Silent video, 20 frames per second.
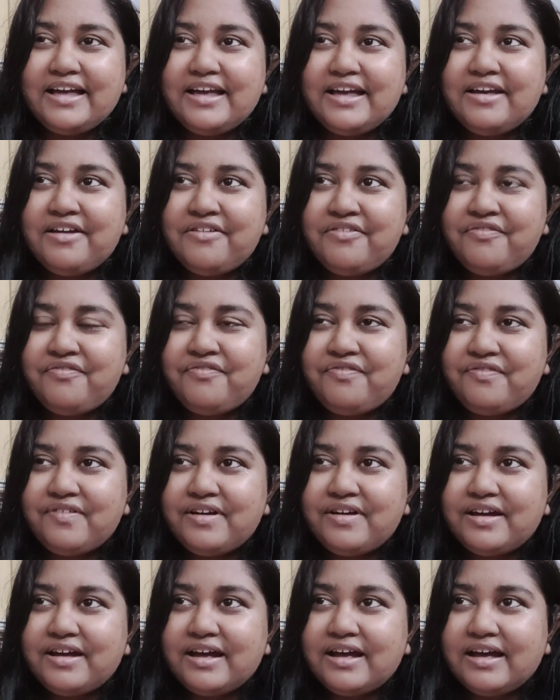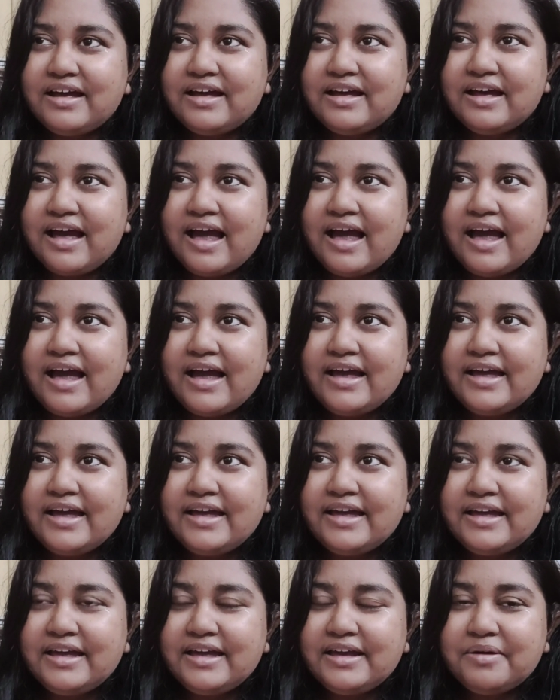if
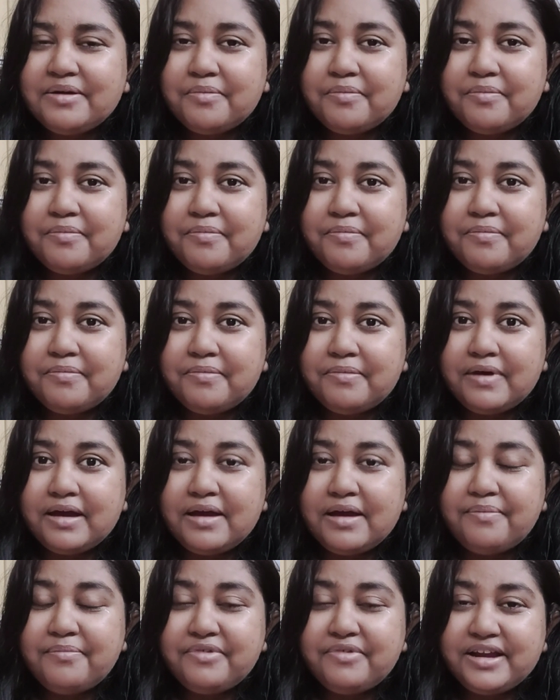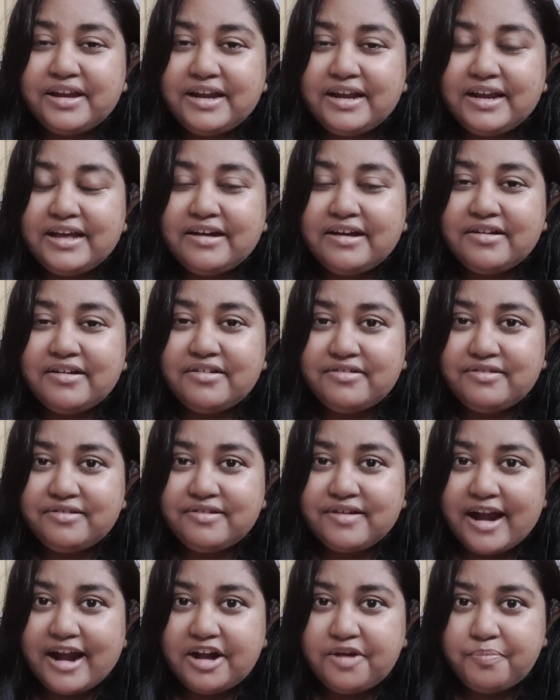I am reading a
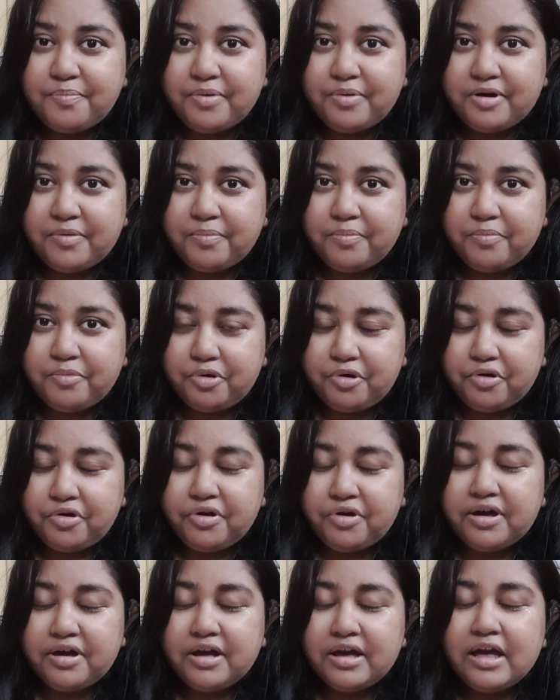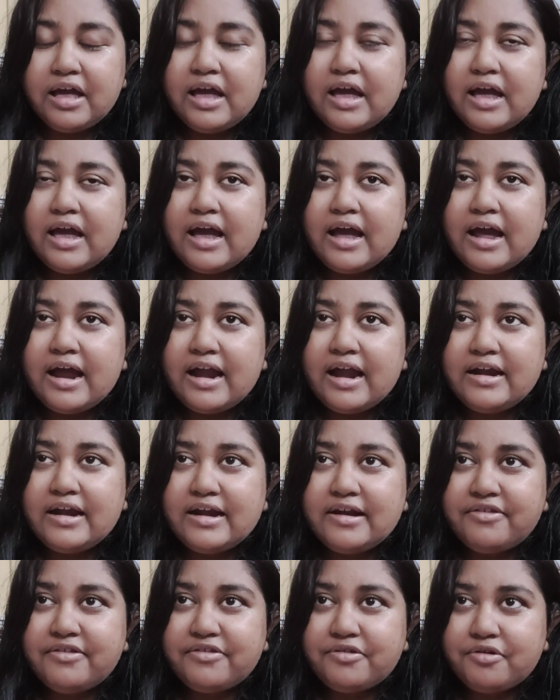tradpub book and
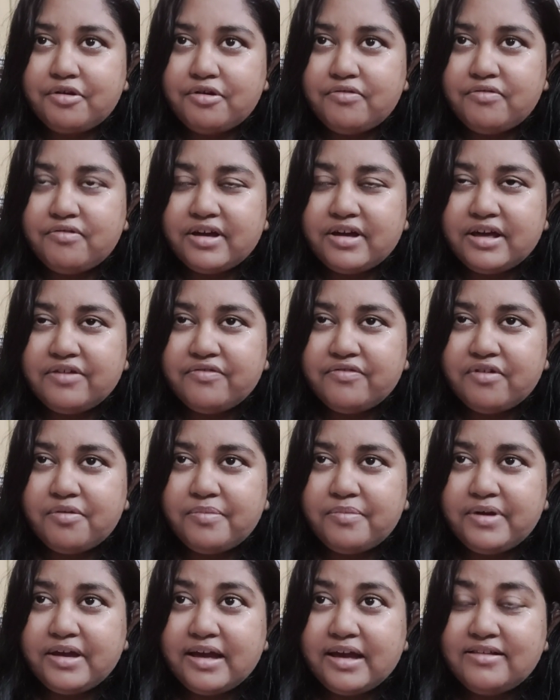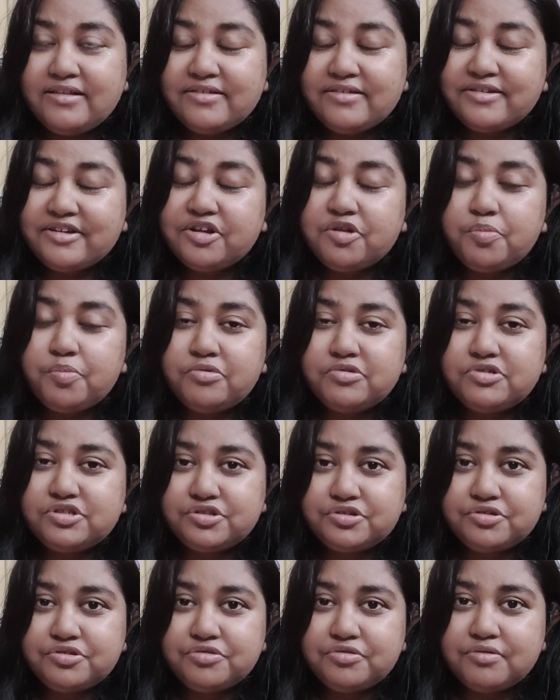it's not working for me, I'll still push
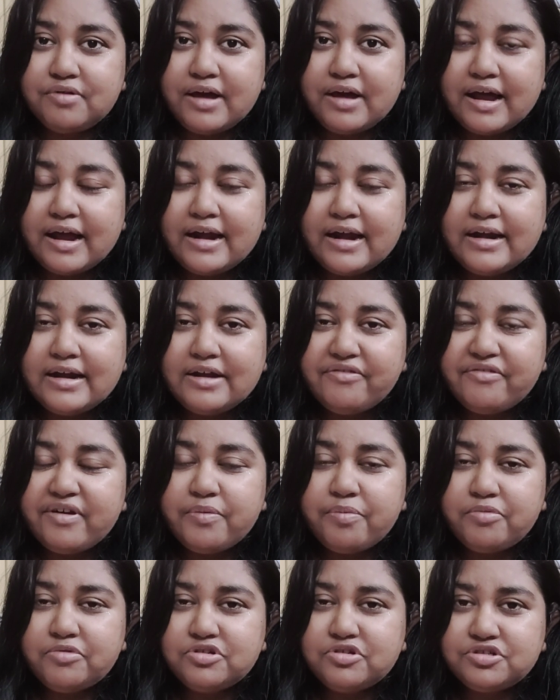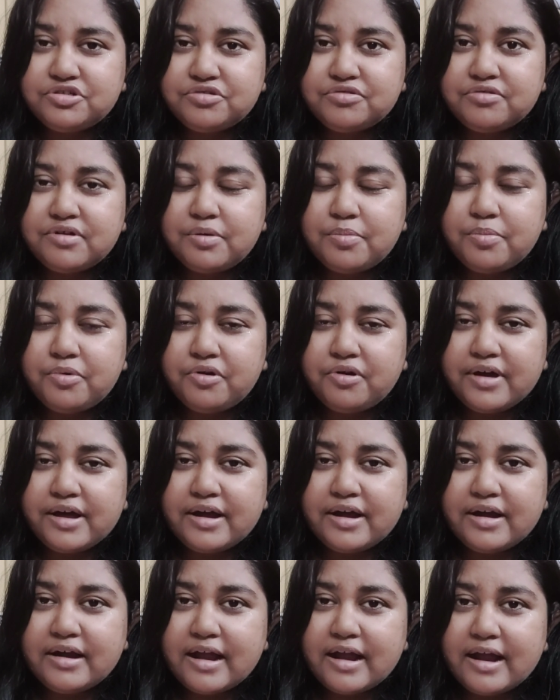through. And if I push through a book
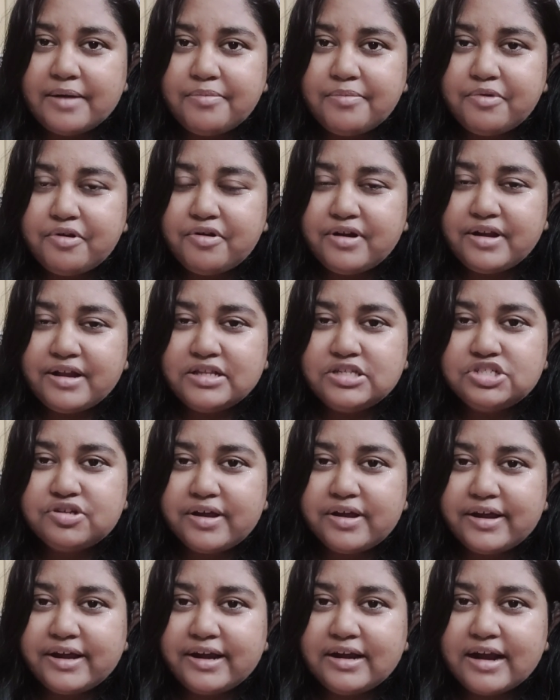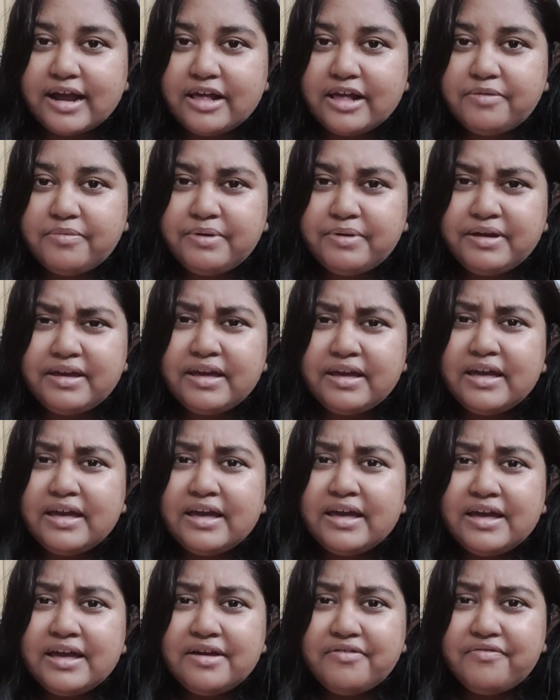and I'm not enjoying it, I'll be
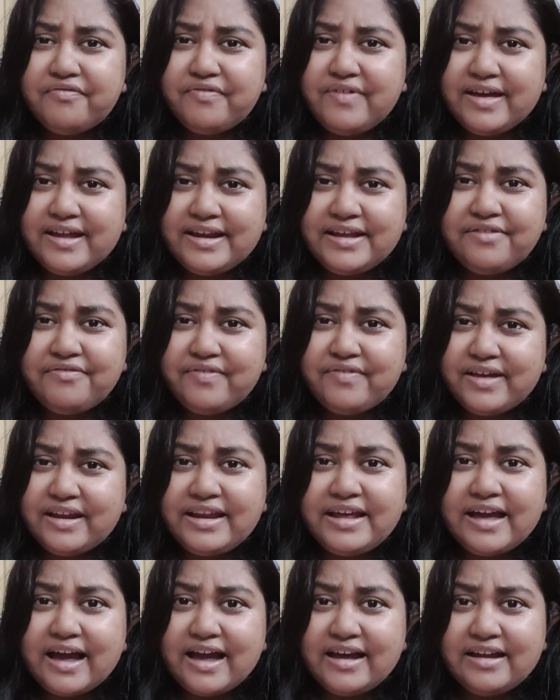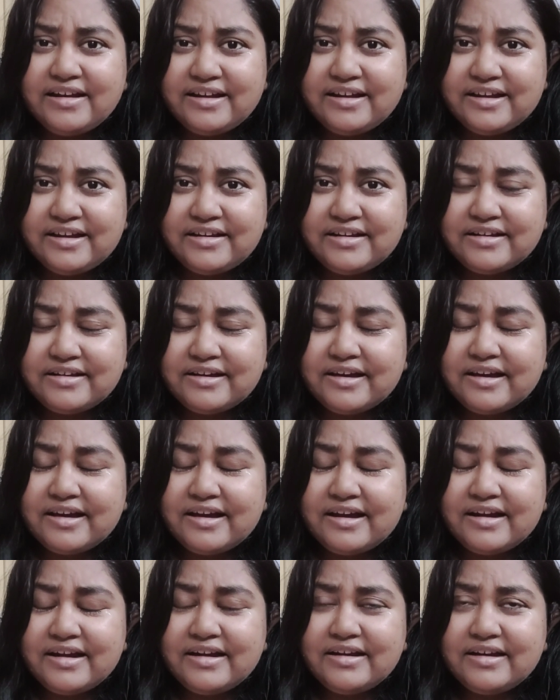very, very irate.
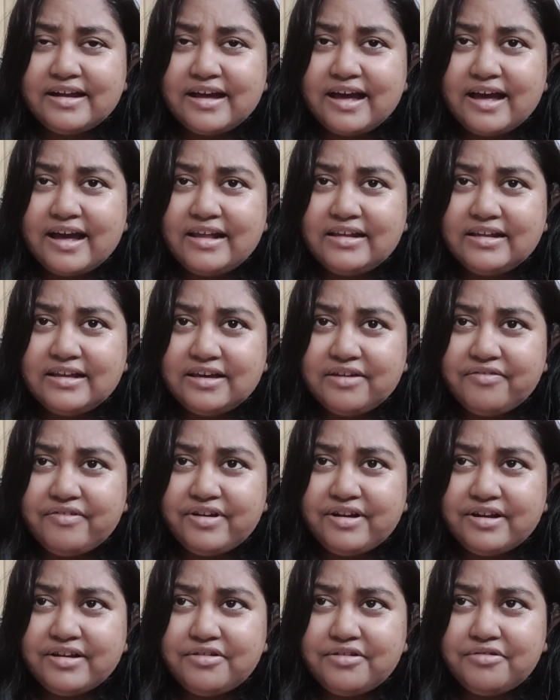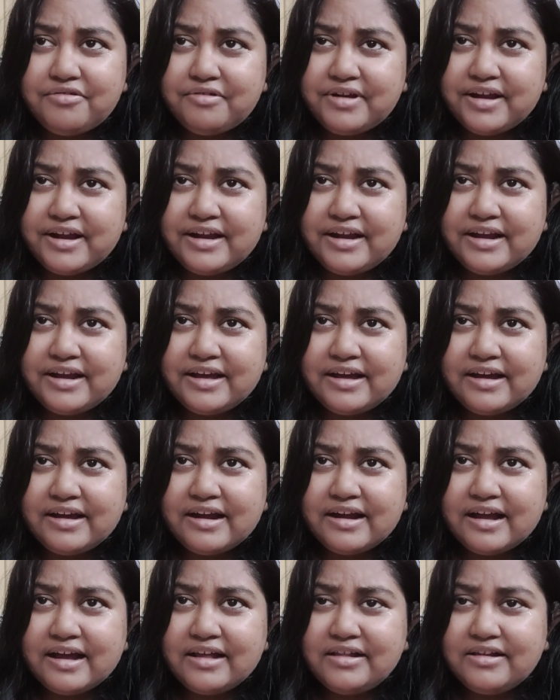And I'll give it a low rating and
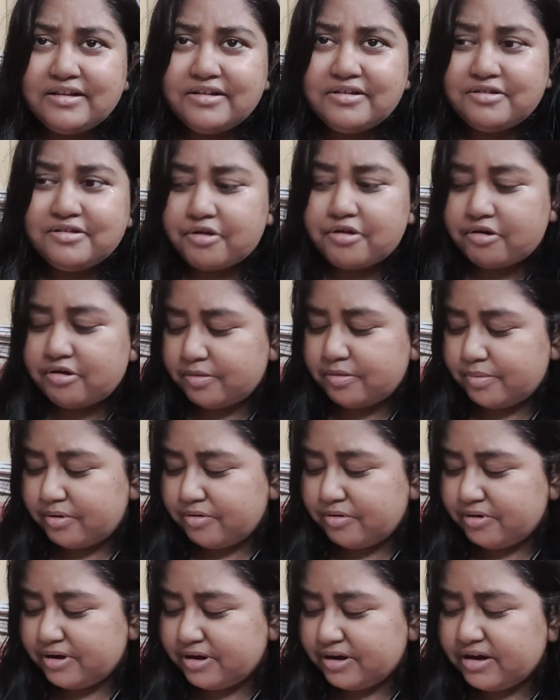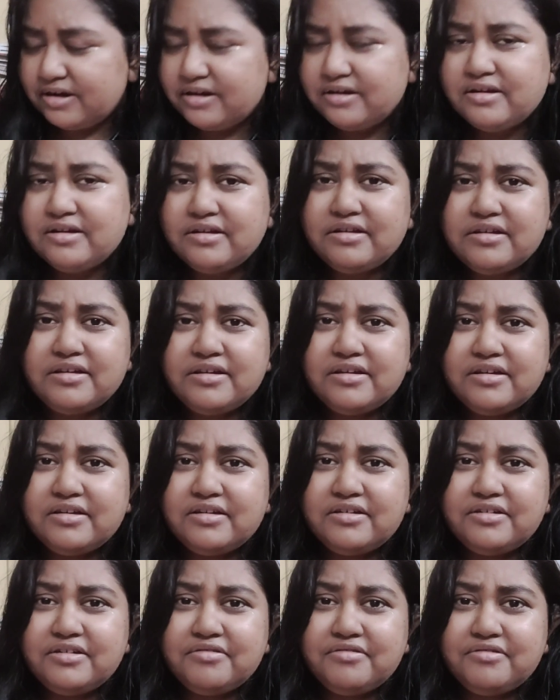I'll talk about it,
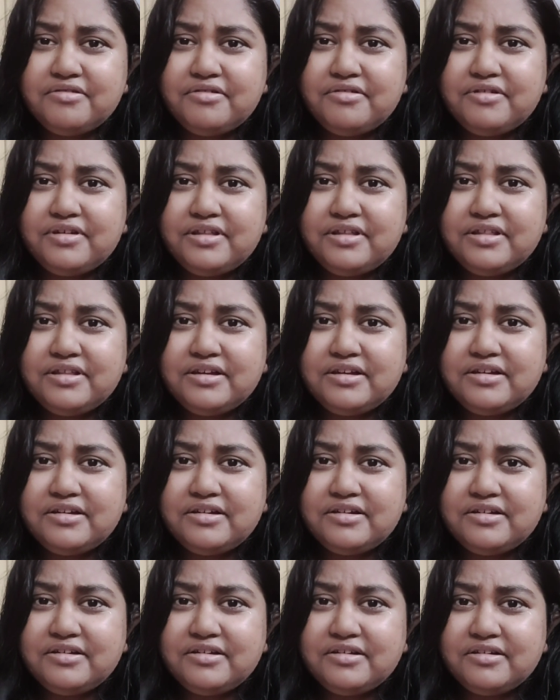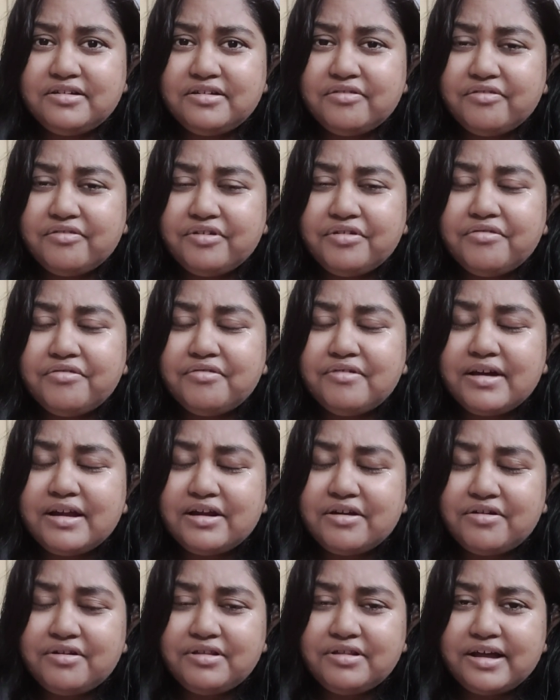you know, in the review and
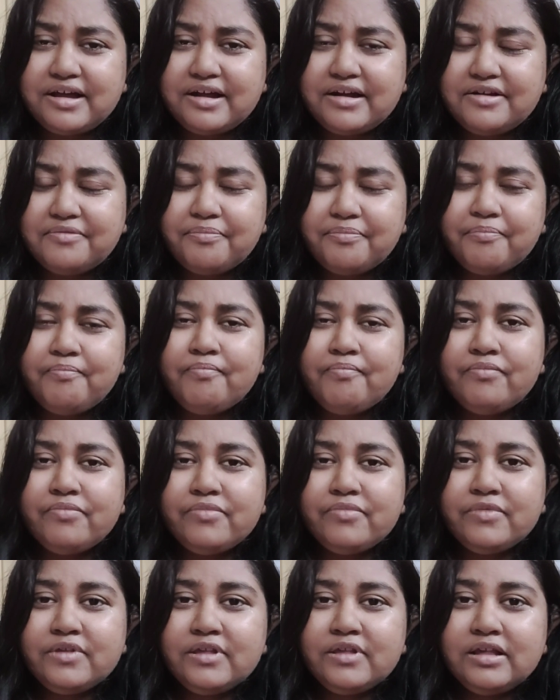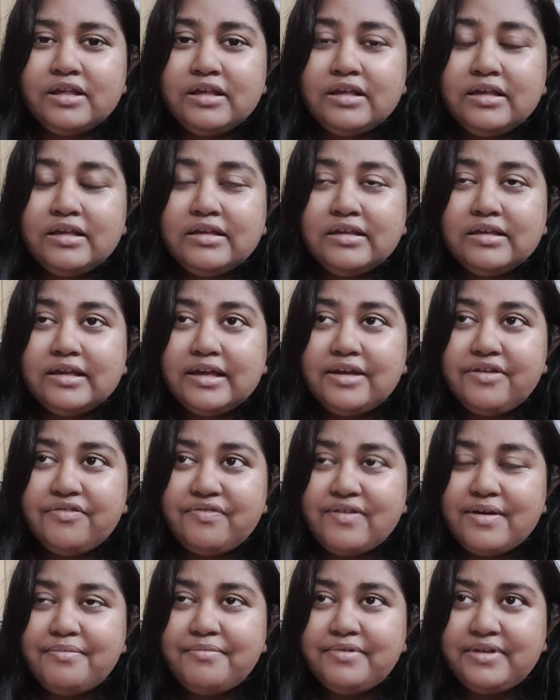all that. If
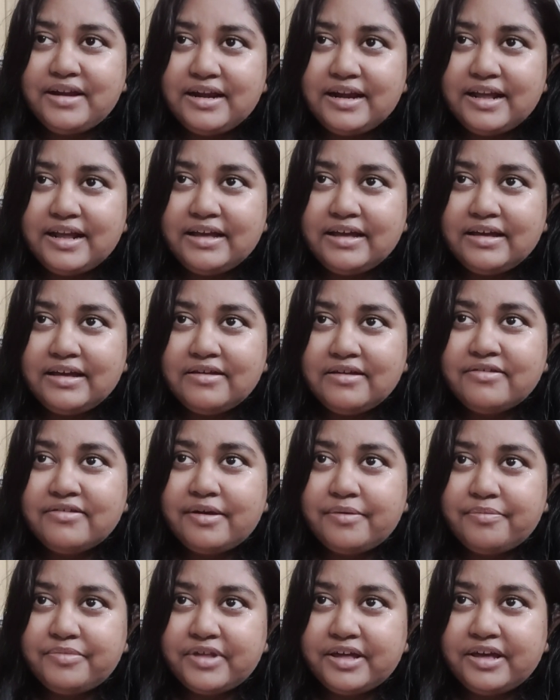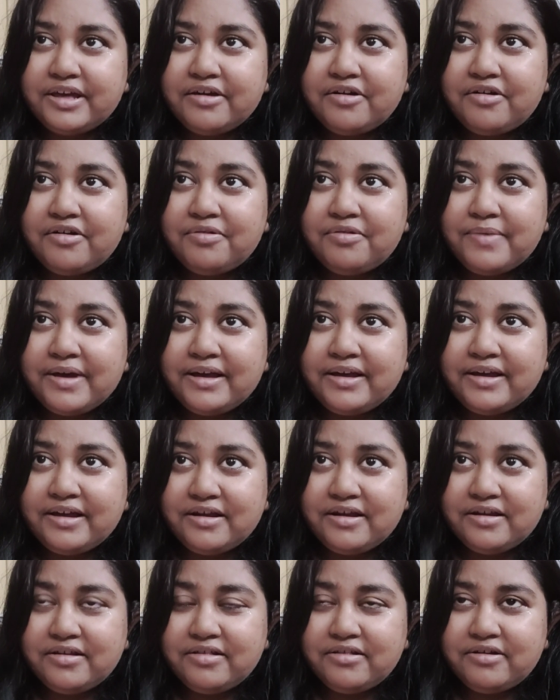I'm reading something on my
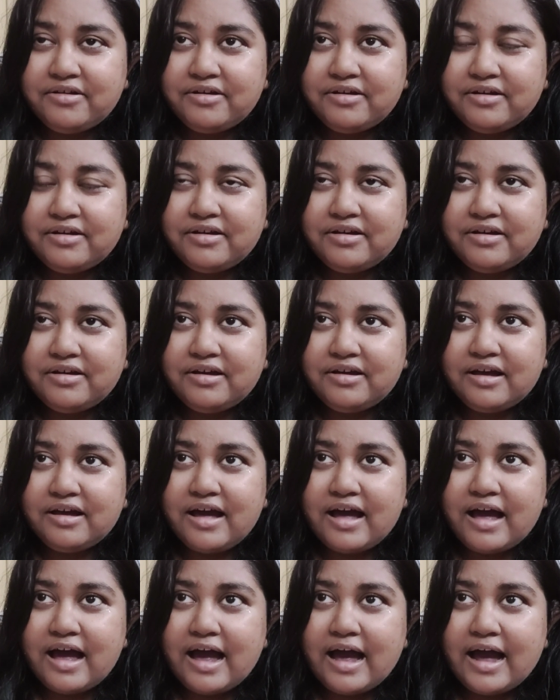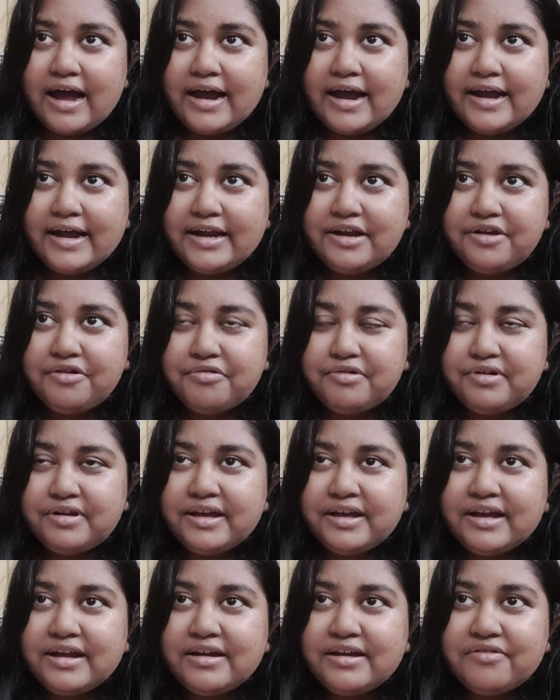Kindle, I don't
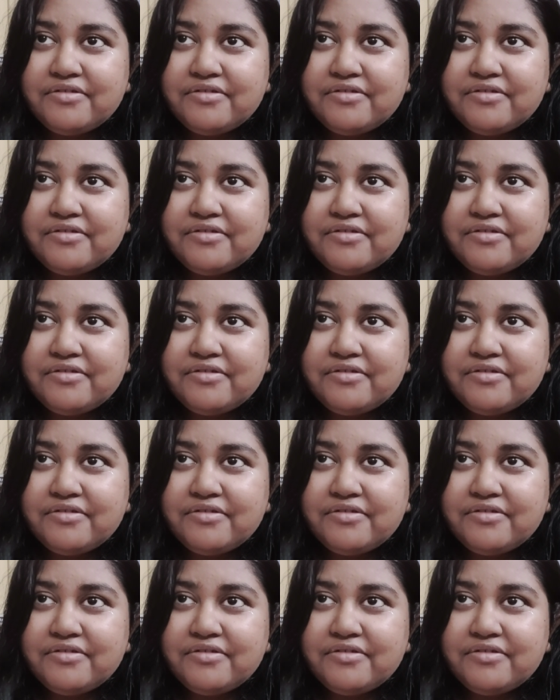care